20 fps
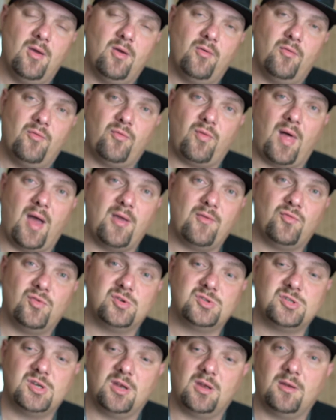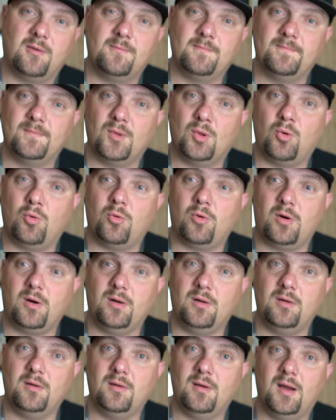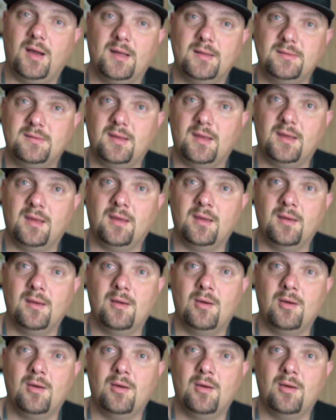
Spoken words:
fly fishing, or hunting,